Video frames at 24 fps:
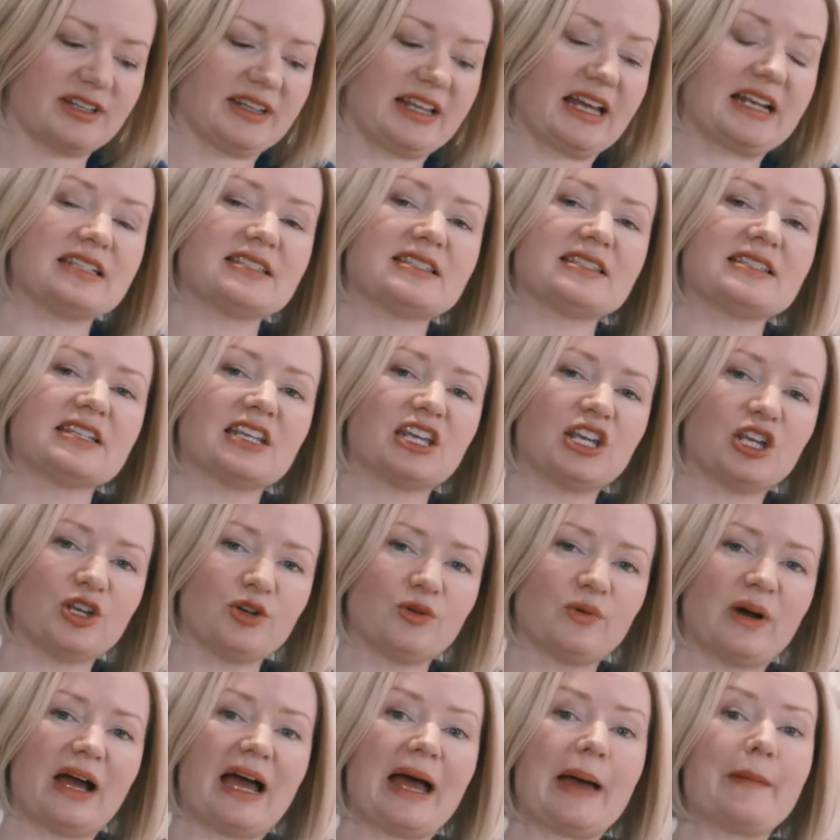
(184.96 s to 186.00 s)
that is
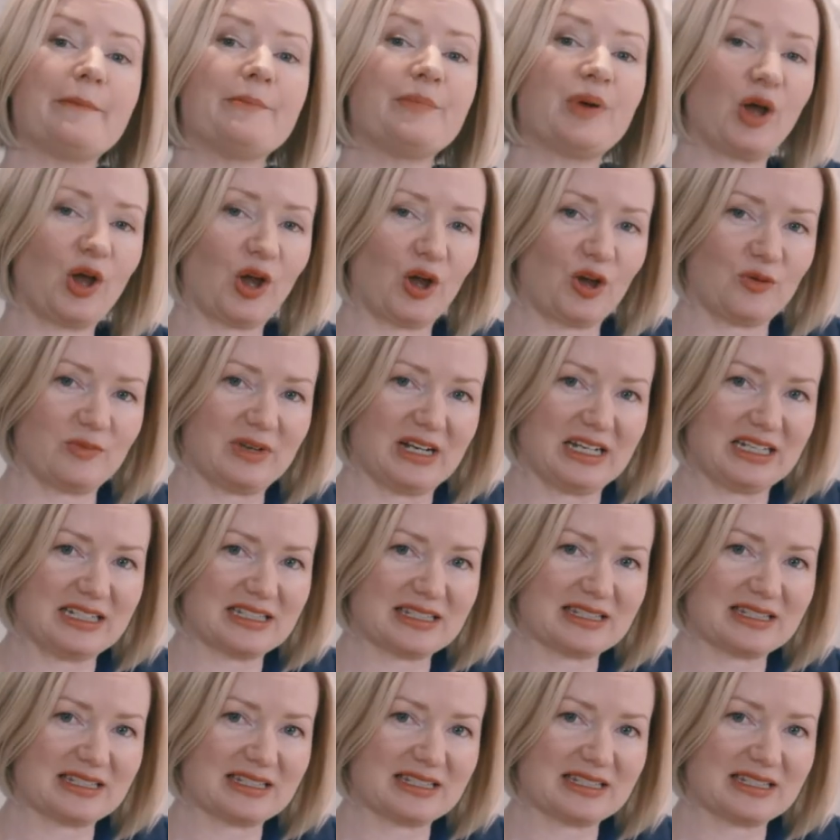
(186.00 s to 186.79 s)
secure and permanent